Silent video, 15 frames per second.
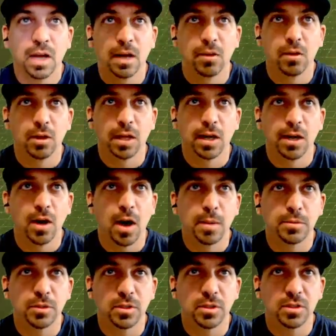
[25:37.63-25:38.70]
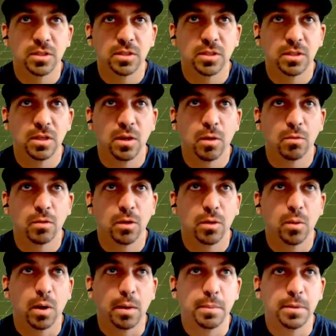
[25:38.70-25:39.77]
looking at options. You don't really
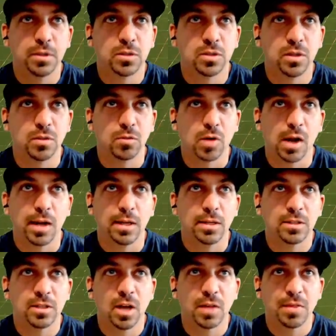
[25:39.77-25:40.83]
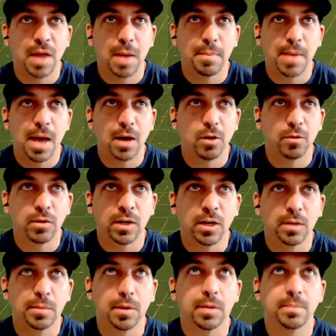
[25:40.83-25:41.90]
want to miss to the right. It's not that bad over
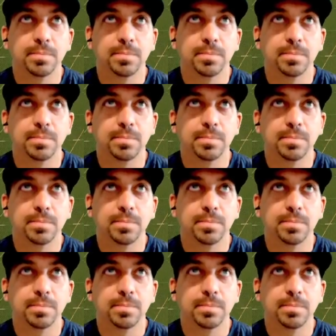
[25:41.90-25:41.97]
here, but